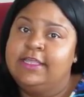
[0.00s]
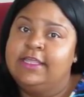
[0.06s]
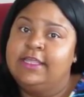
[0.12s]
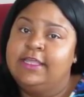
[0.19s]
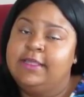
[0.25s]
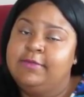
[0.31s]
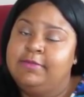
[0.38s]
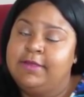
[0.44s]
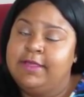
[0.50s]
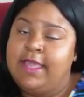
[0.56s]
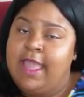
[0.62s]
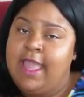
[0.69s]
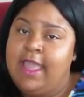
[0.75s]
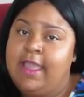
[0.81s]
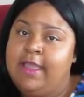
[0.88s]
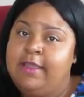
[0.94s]
he
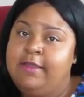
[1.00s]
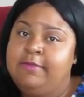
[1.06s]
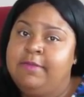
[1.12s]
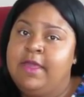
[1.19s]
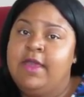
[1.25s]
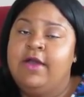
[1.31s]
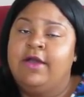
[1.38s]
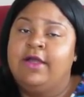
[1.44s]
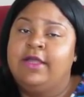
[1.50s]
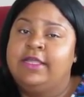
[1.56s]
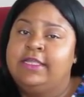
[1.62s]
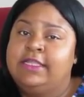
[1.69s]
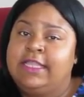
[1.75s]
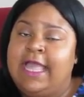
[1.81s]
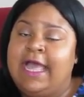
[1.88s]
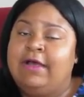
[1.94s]

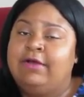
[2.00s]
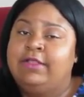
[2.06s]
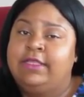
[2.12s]
allowed